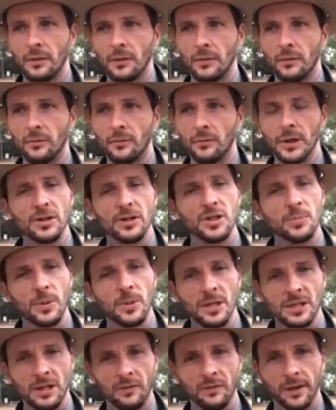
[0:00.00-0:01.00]
real
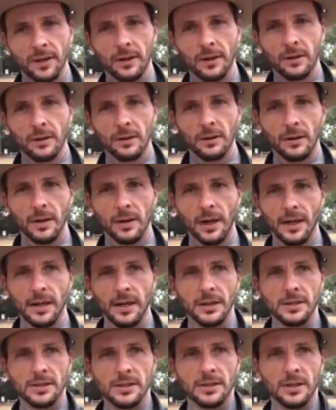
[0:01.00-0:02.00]
specific
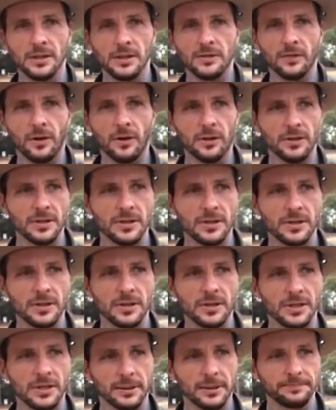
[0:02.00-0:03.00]
as far as
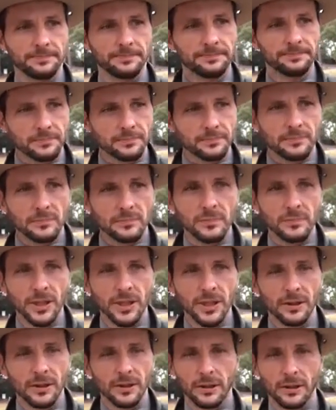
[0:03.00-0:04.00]

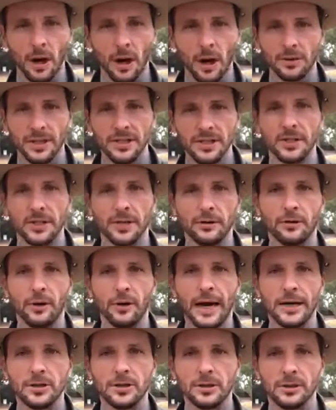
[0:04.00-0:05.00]
the colonies and the
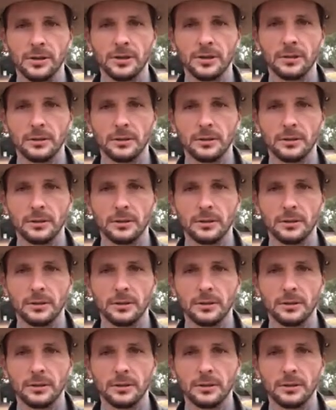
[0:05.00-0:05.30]
interactions.